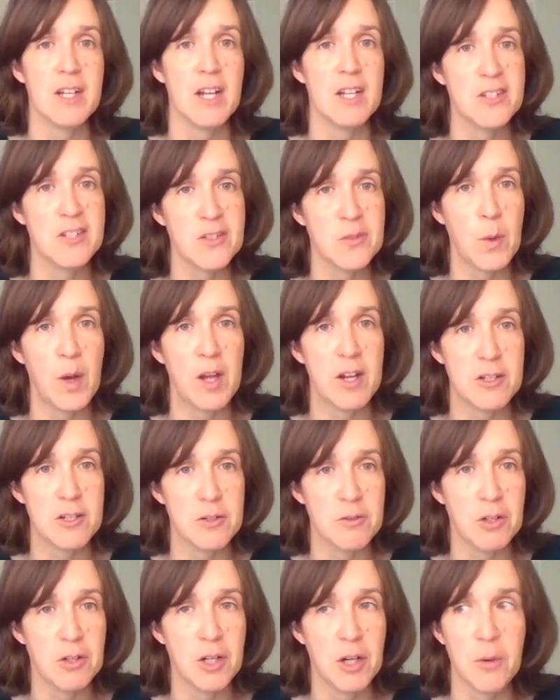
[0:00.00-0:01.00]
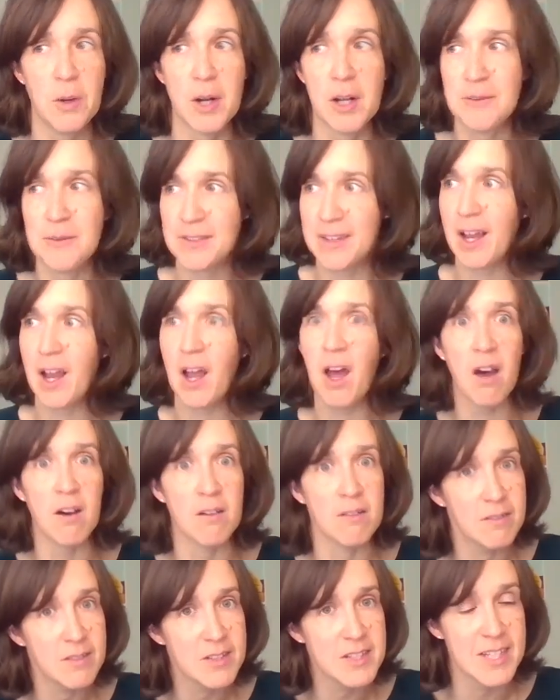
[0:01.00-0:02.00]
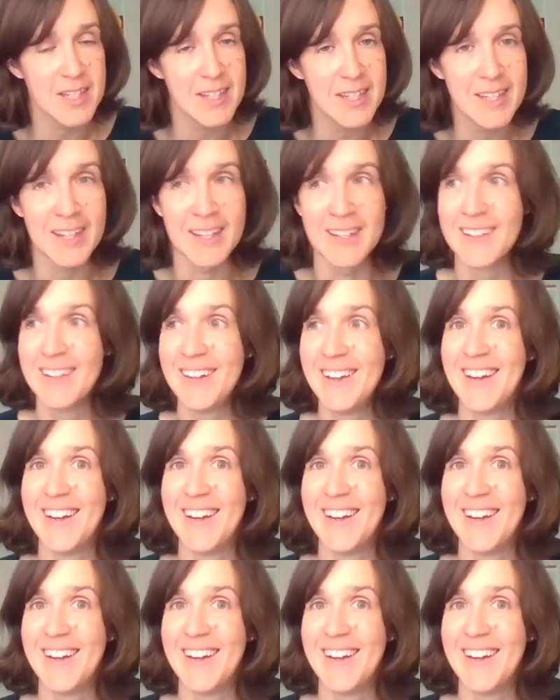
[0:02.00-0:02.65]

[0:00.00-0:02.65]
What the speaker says: And I just wanted you to know. And I was like, oh, see,